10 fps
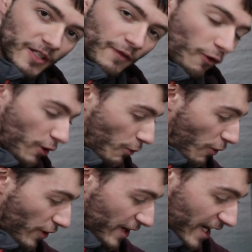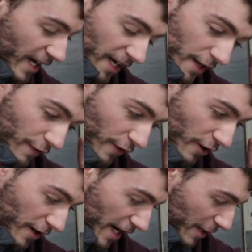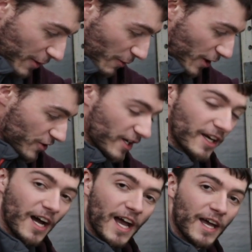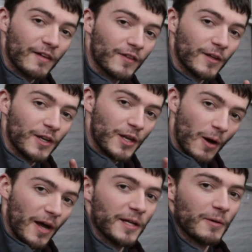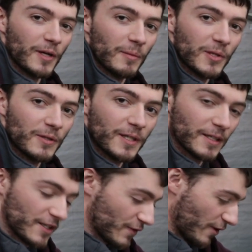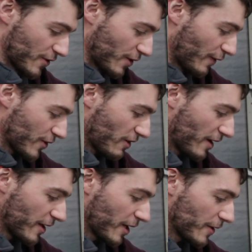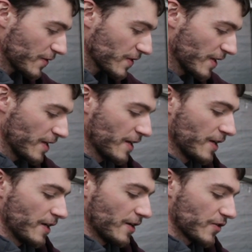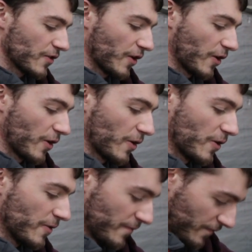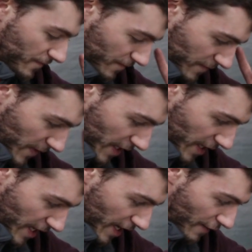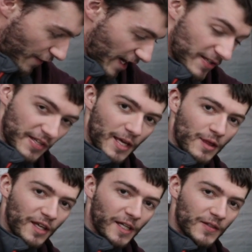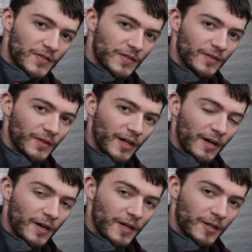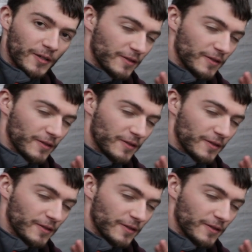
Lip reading: Forewarning for anyone watching, I have no idea what I'm doing as far as surface grinding goes. So if I say things, they're